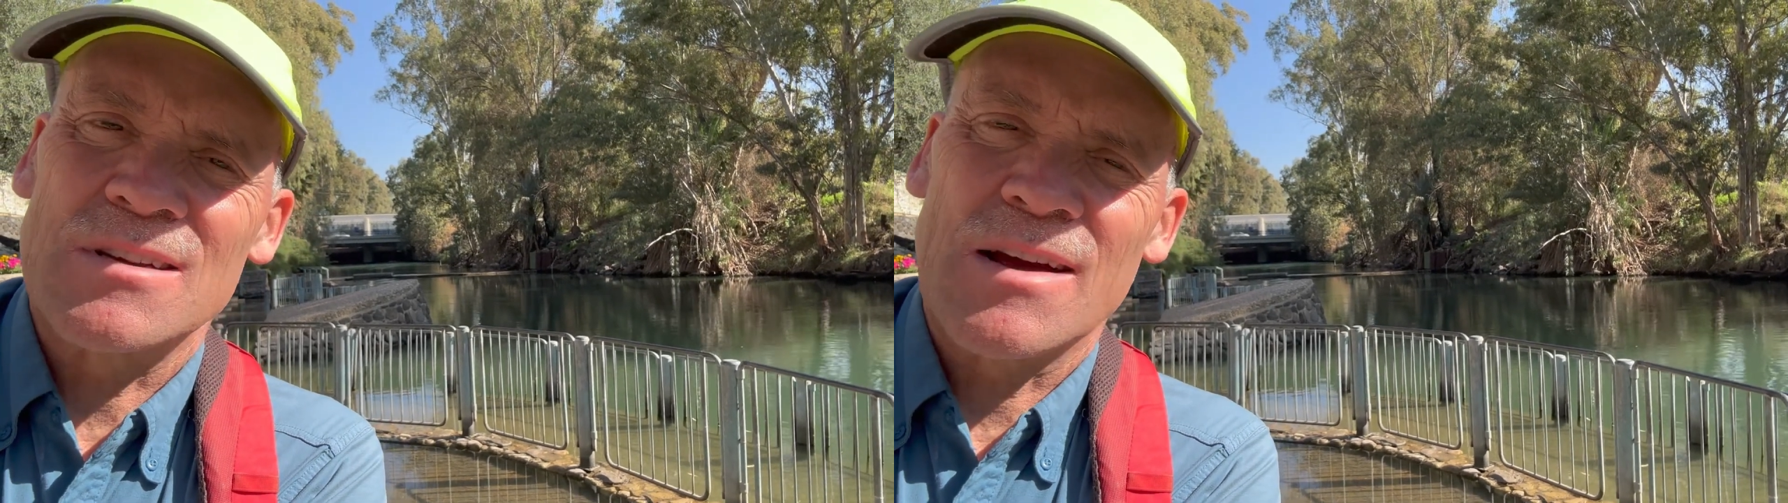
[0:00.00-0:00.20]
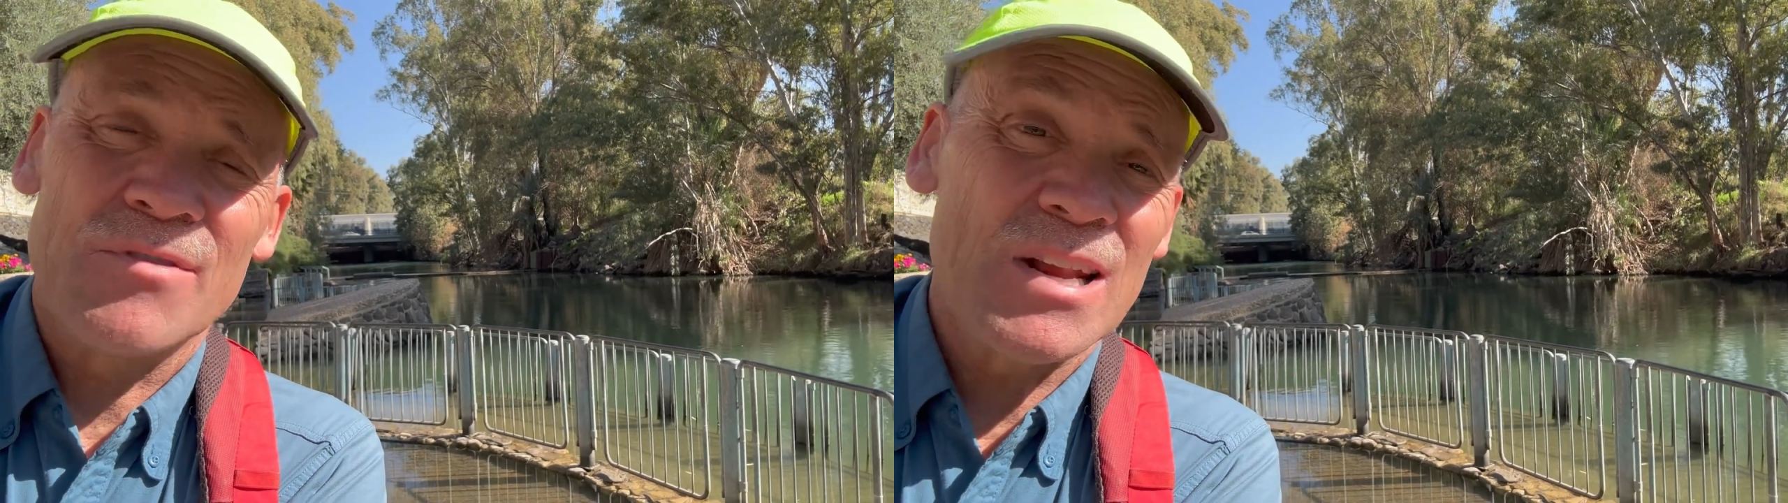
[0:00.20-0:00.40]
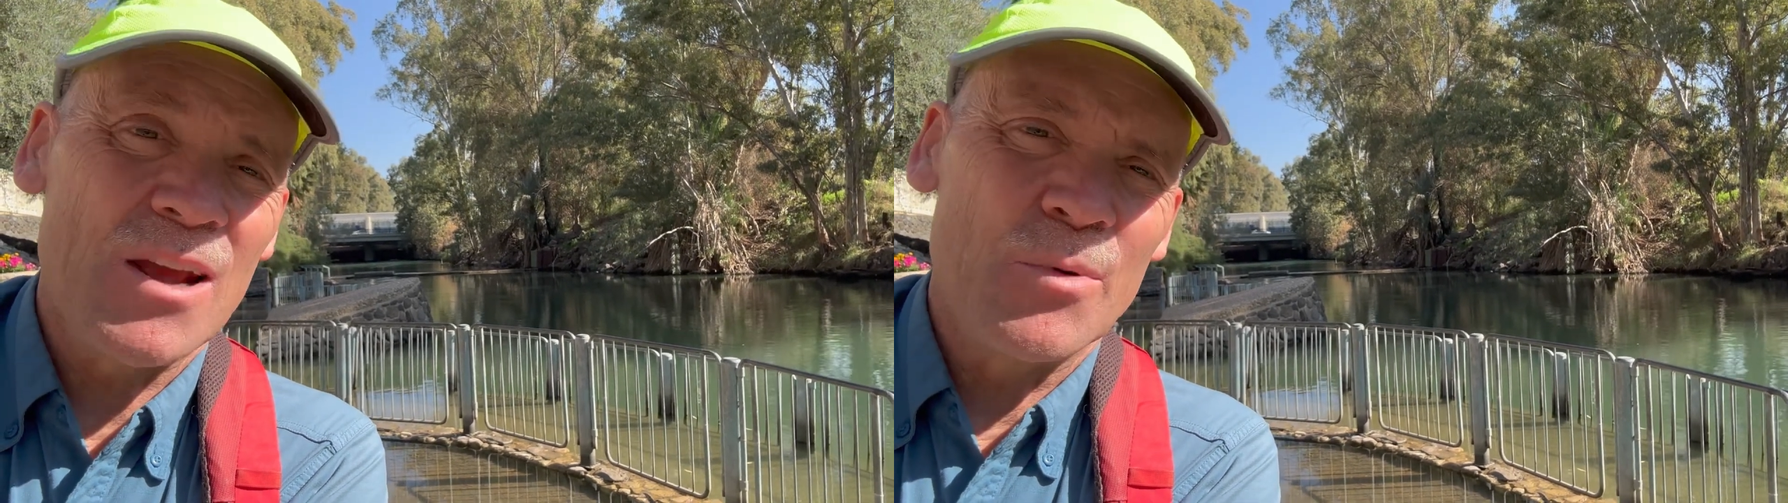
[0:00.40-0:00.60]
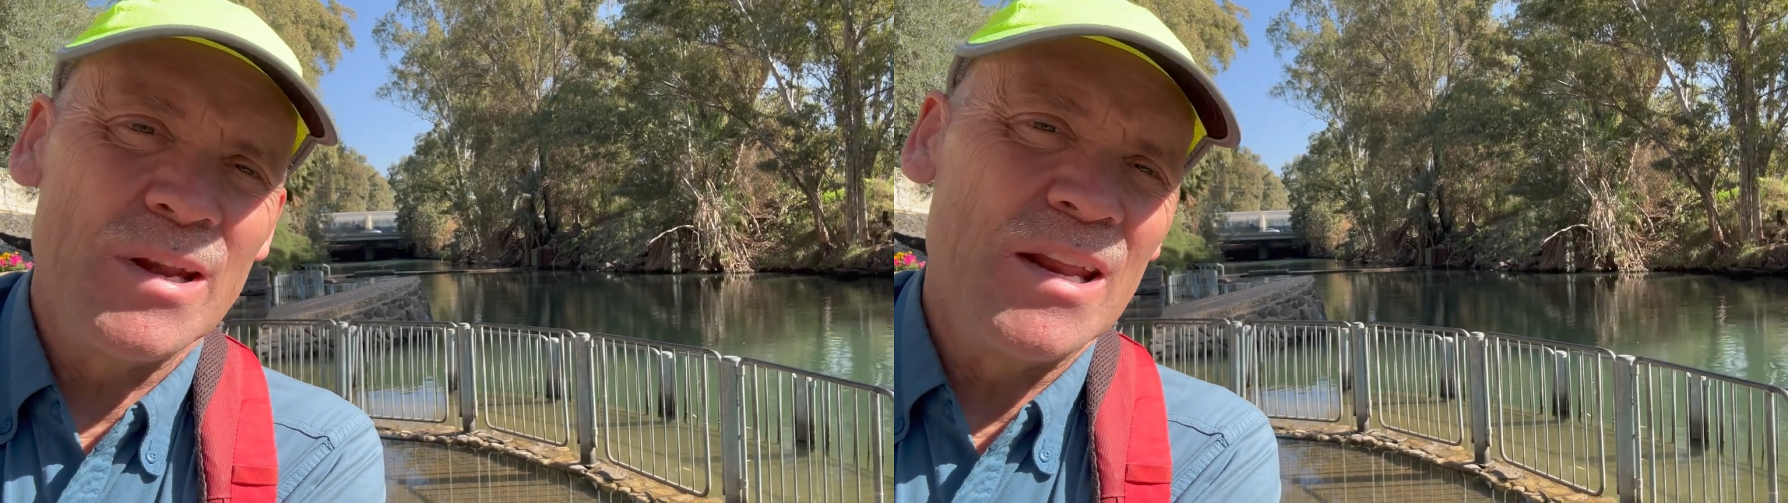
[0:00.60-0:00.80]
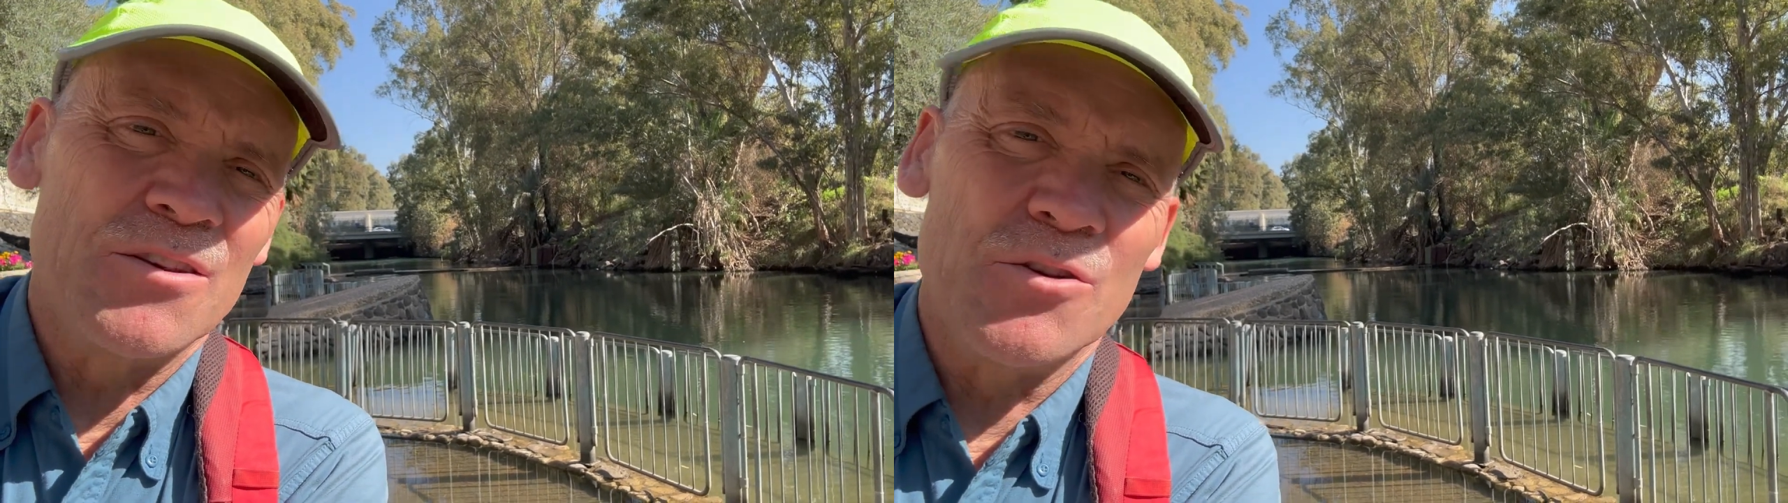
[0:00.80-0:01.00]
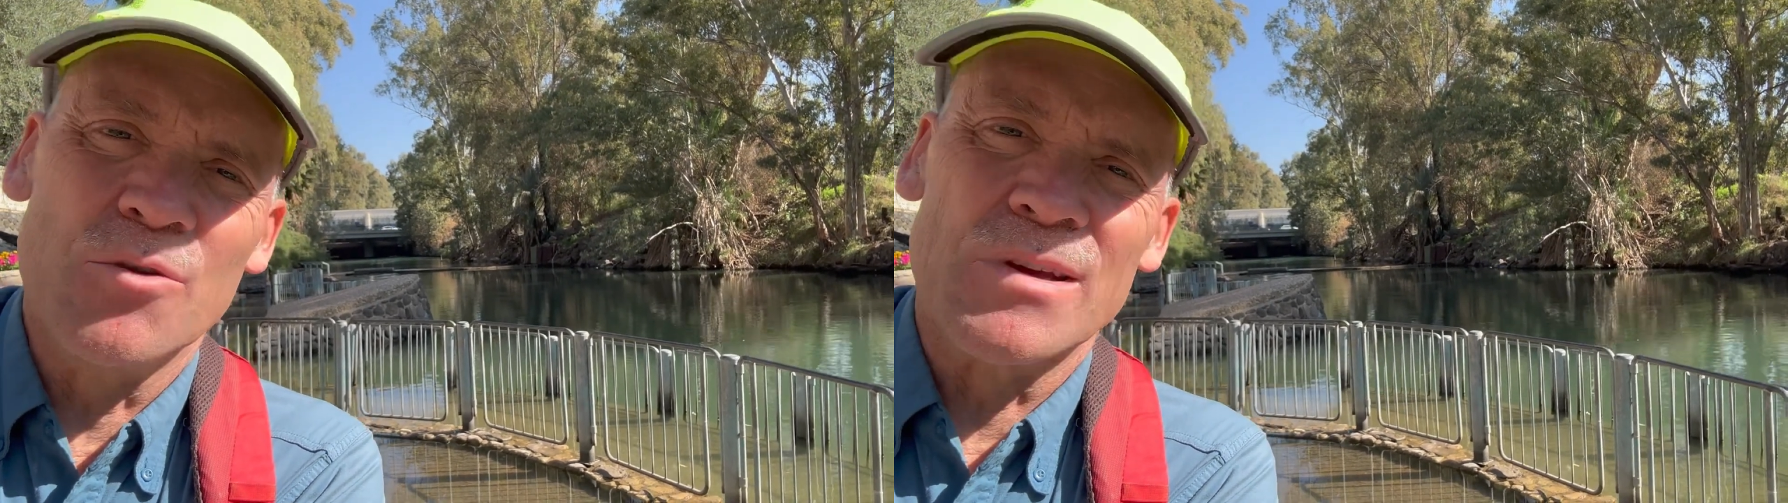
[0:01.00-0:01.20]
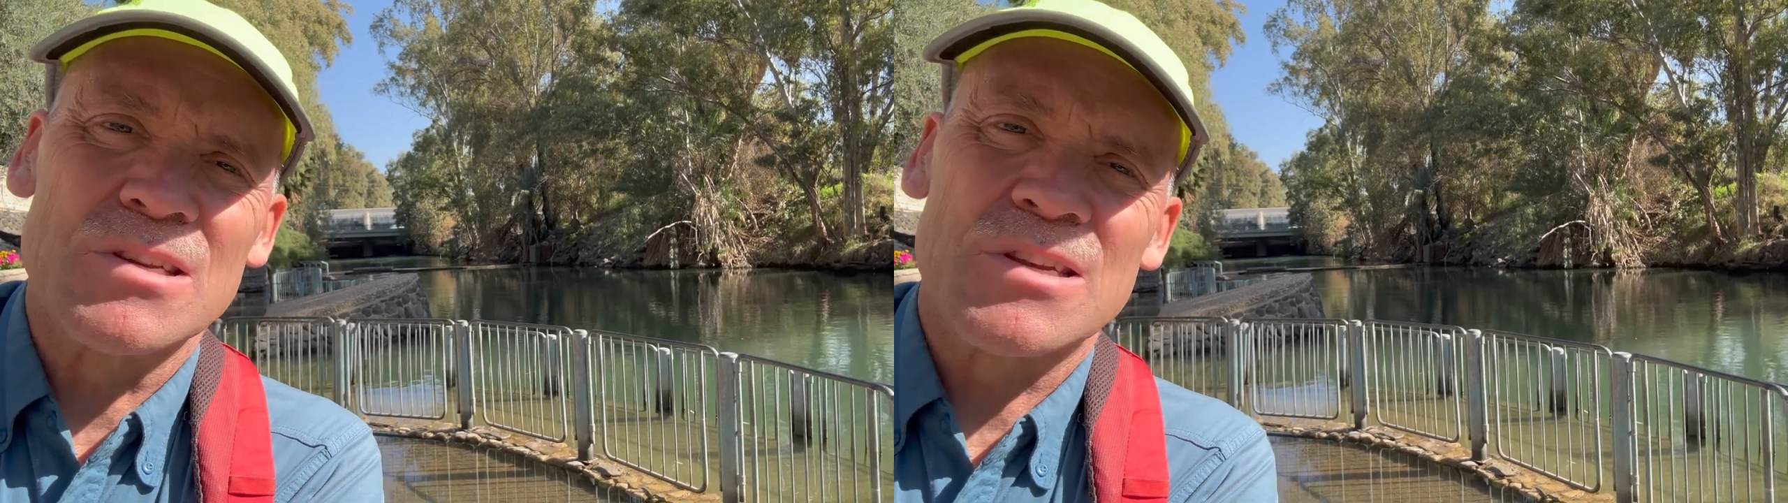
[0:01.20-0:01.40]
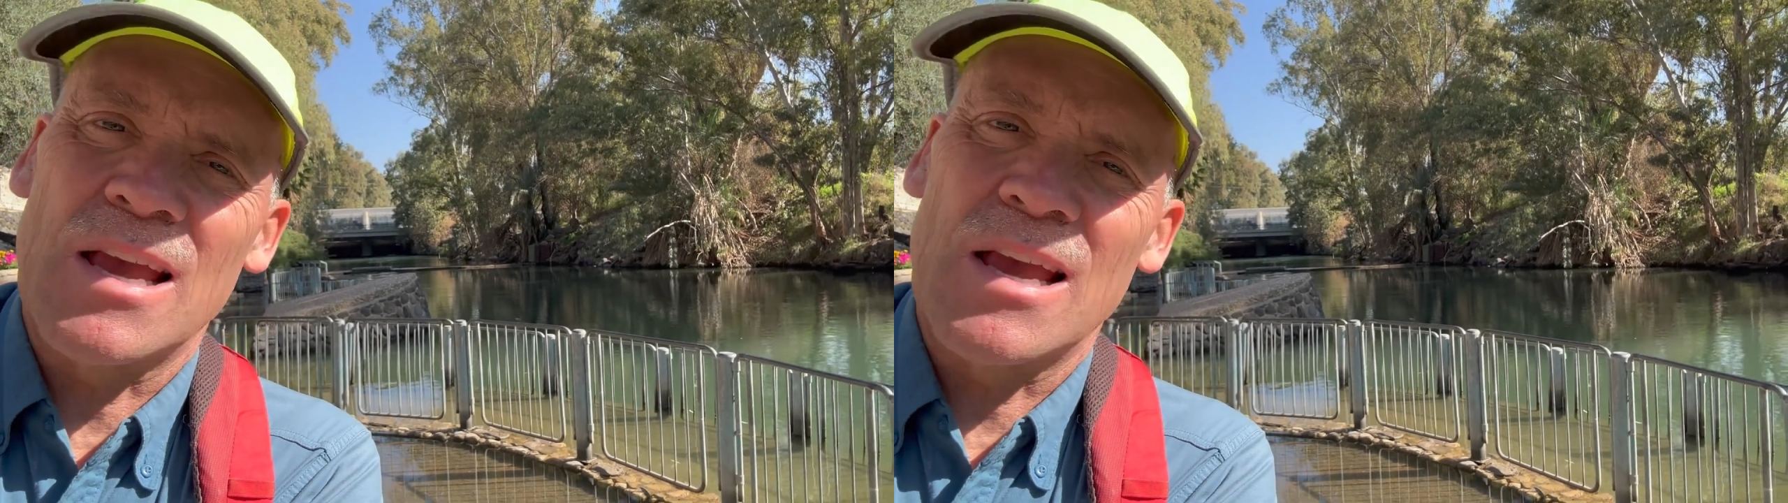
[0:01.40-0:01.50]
Every day we need to do this.